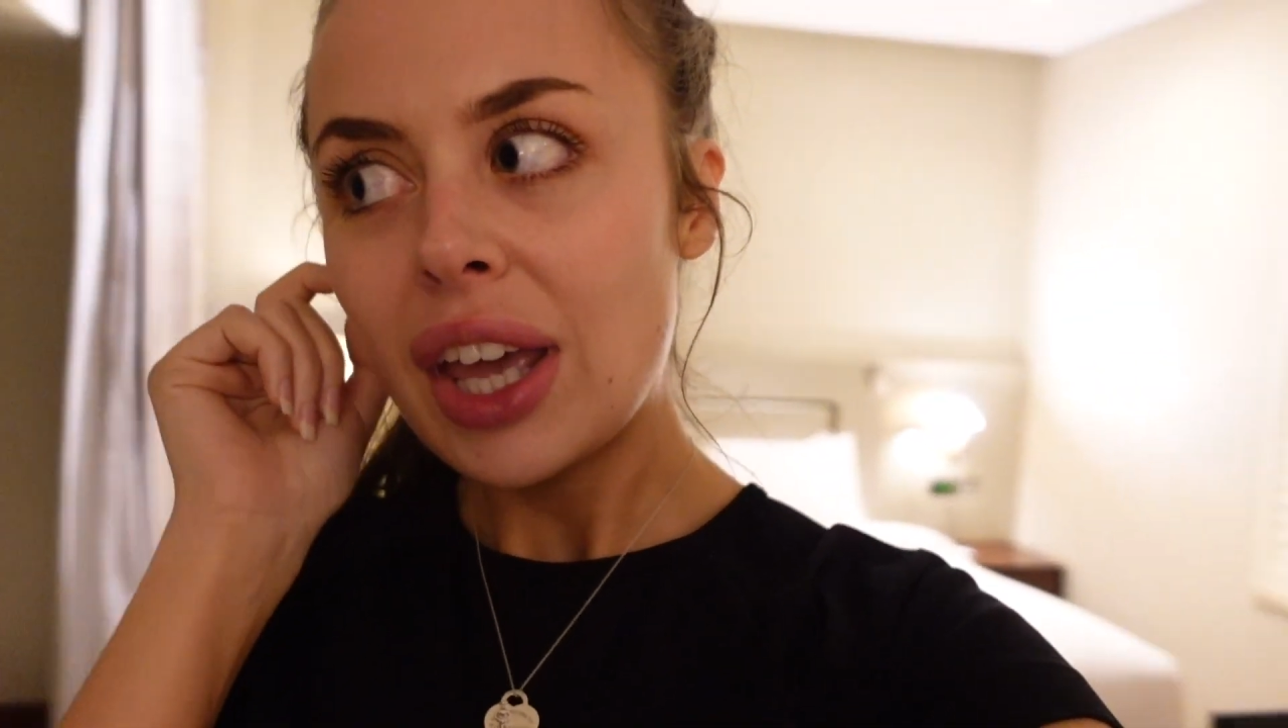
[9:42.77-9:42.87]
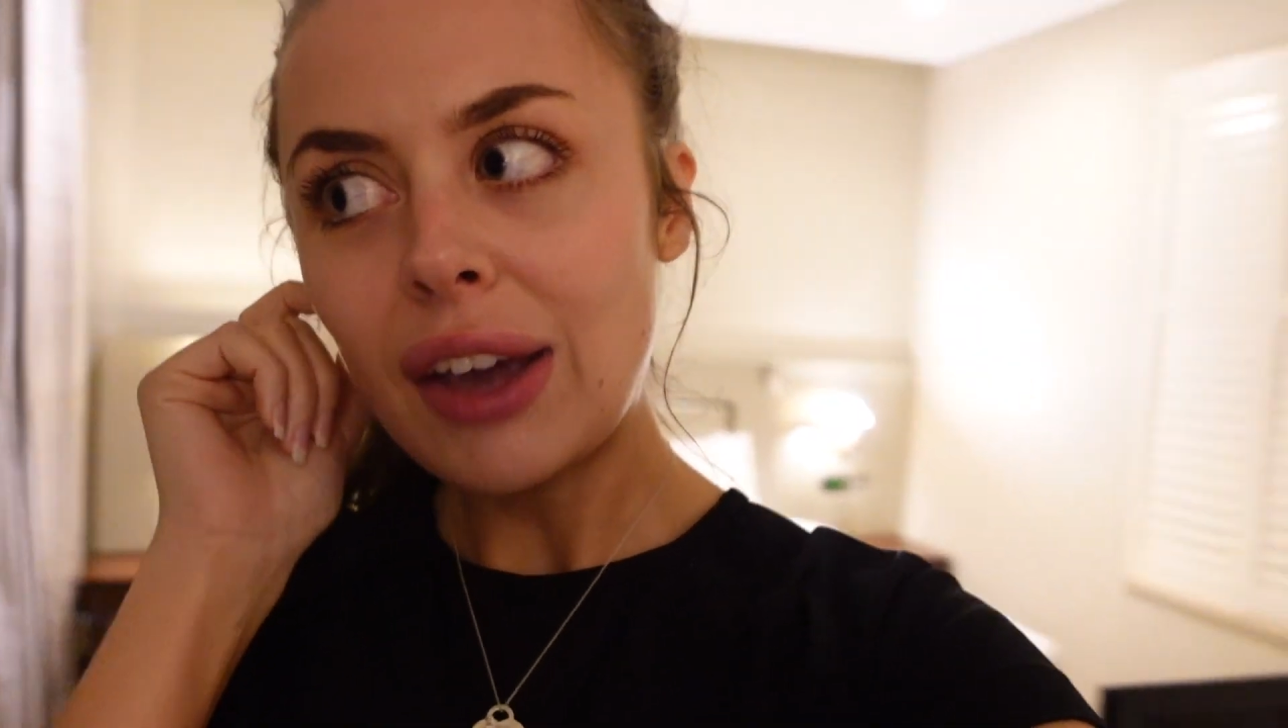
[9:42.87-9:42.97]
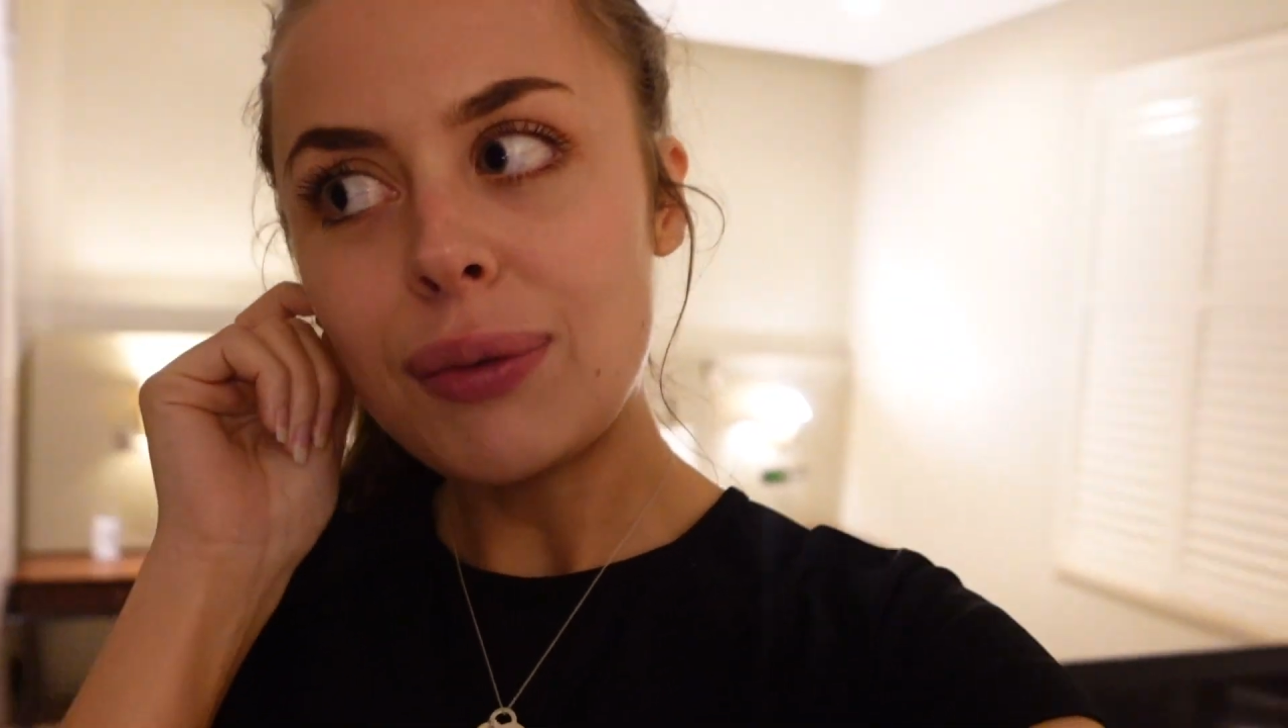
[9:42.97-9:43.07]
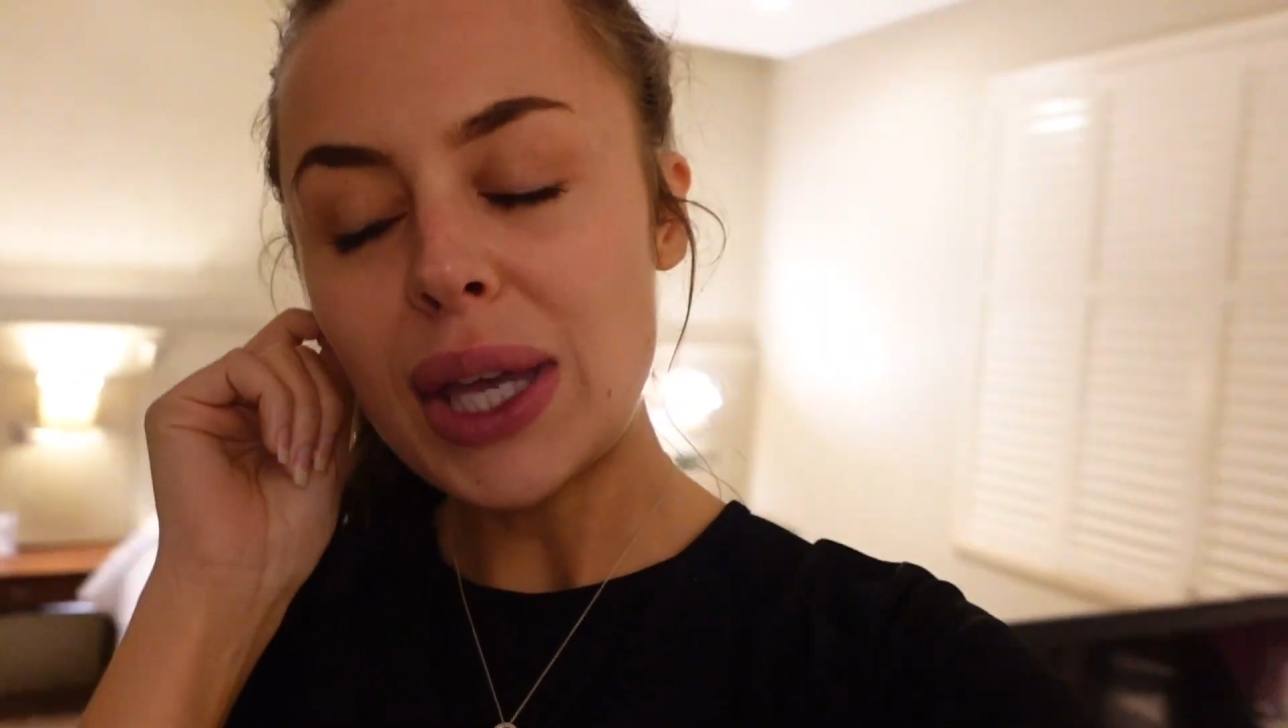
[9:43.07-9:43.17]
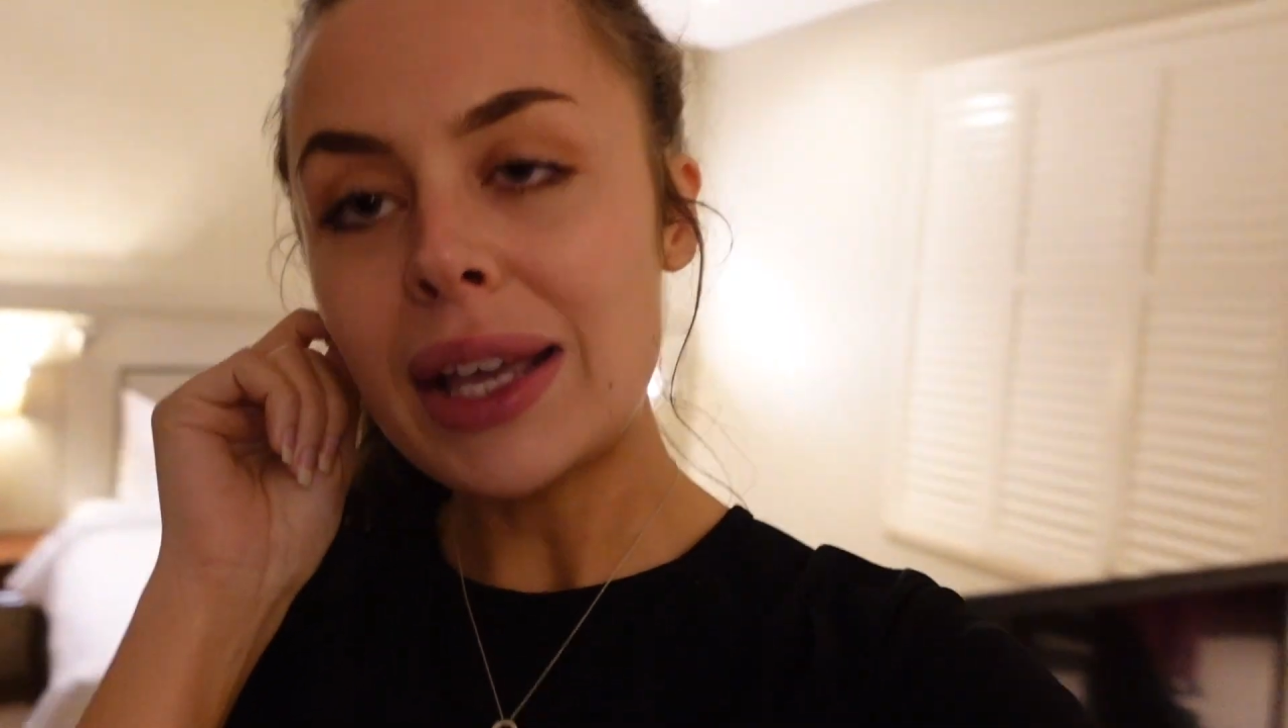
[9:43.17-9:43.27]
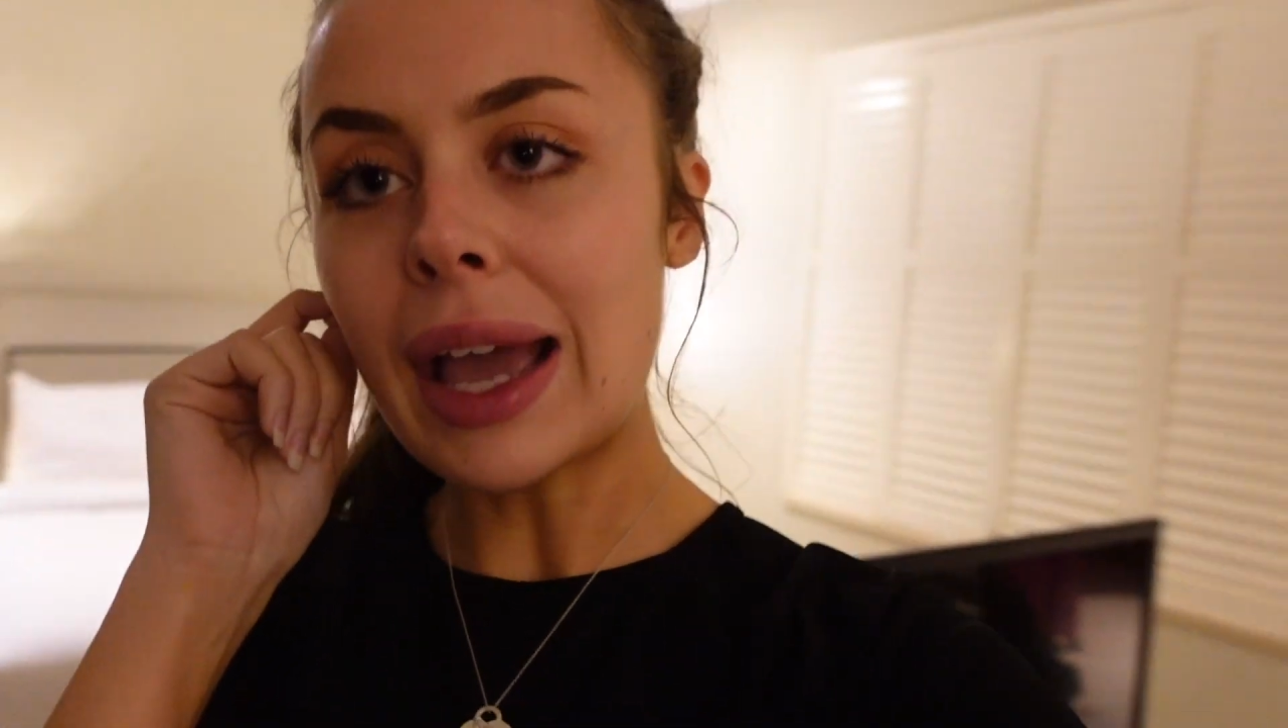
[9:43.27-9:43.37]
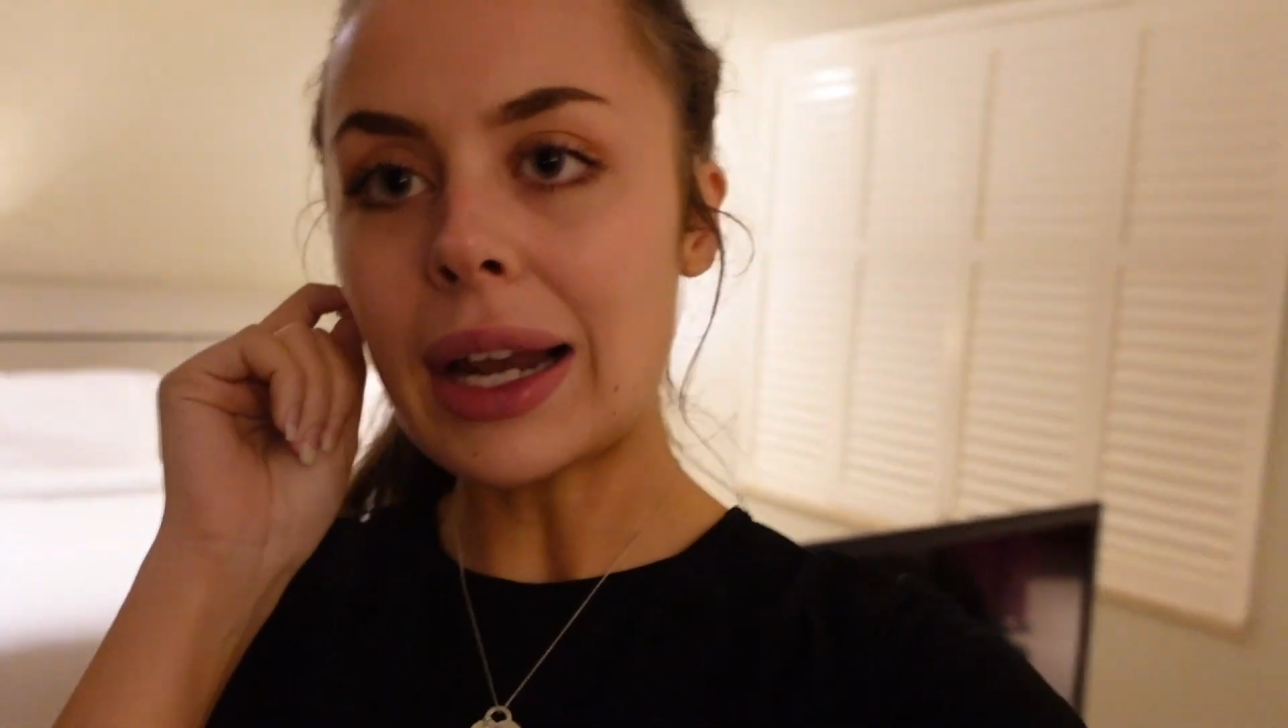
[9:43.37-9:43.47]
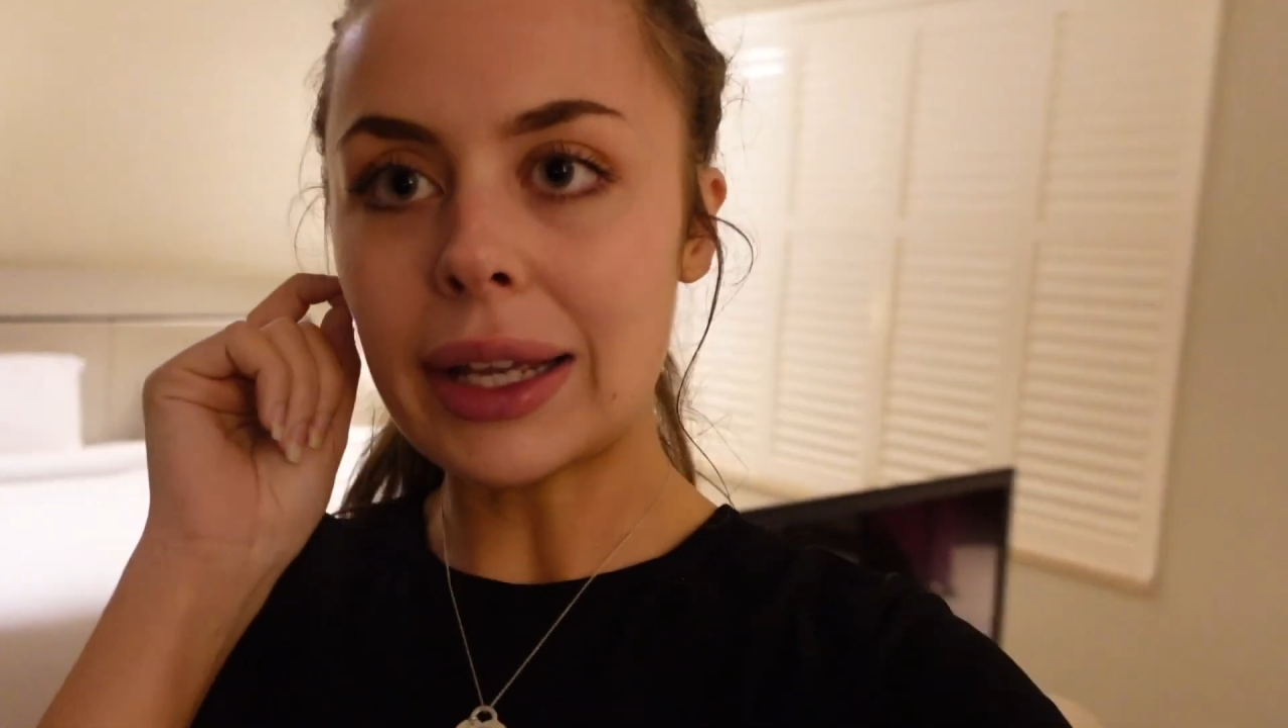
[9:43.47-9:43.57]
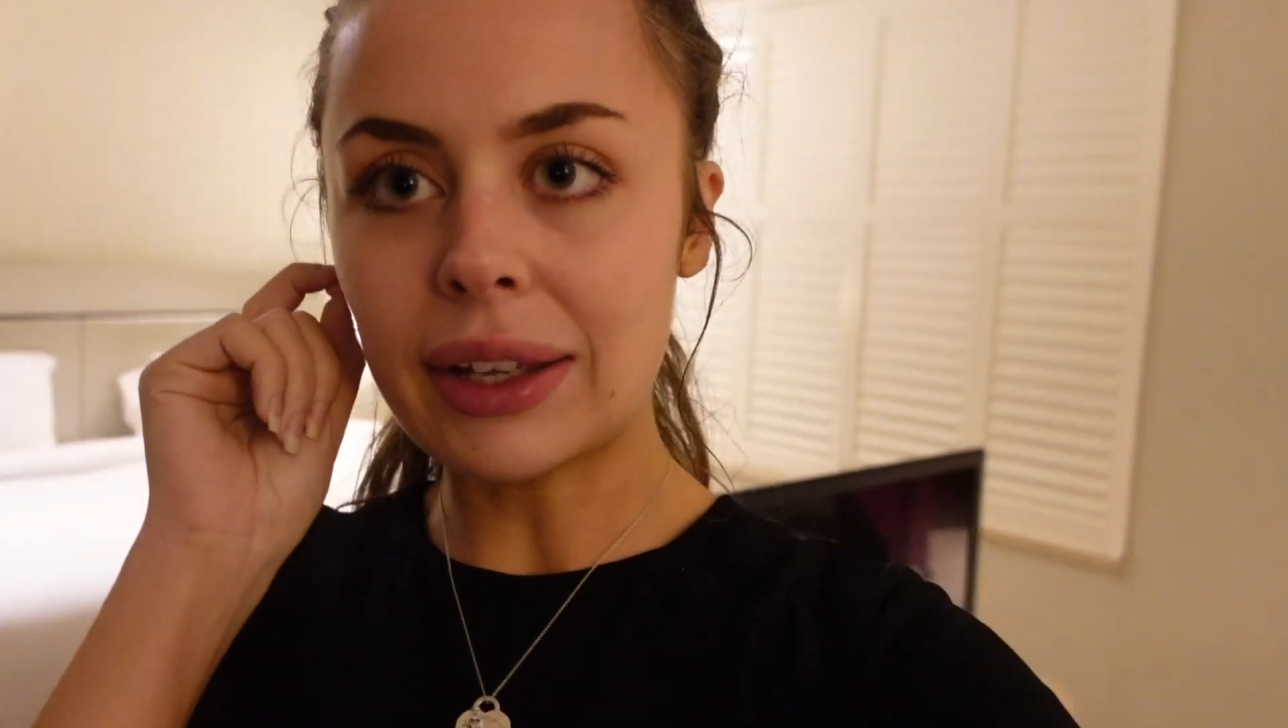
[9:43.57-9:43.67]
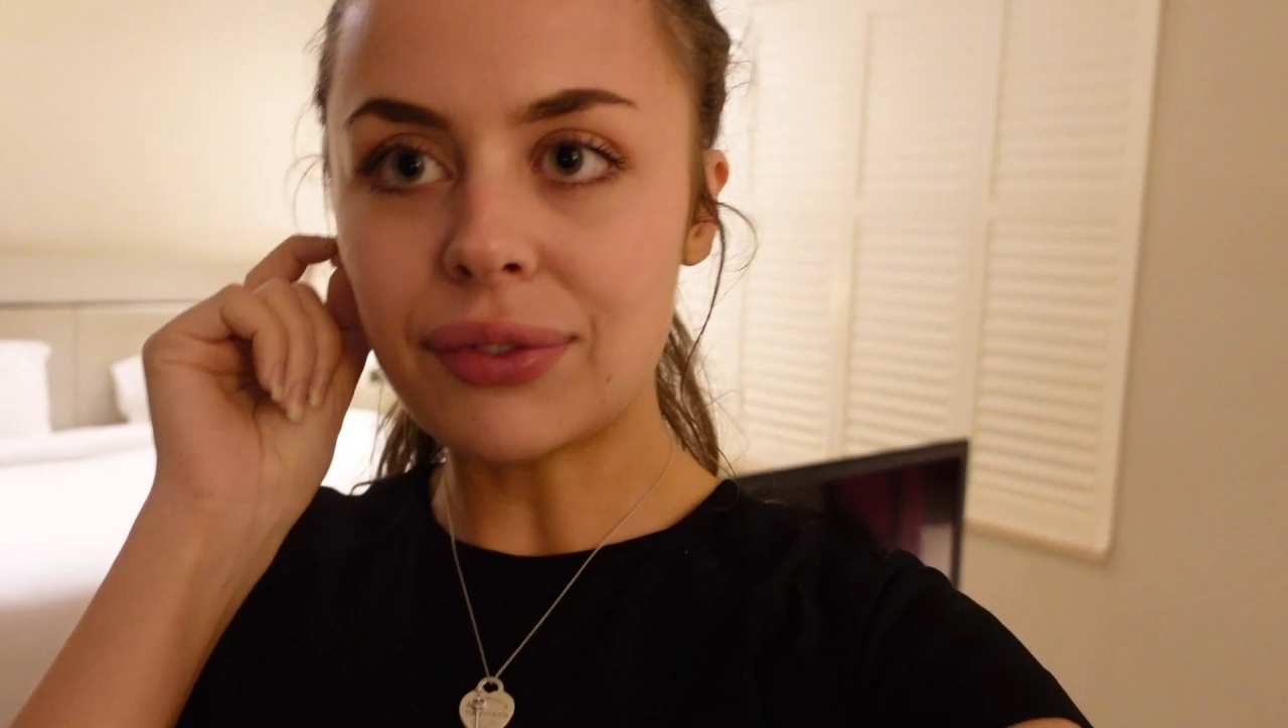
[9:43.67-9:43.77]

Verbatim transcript: if we can get like a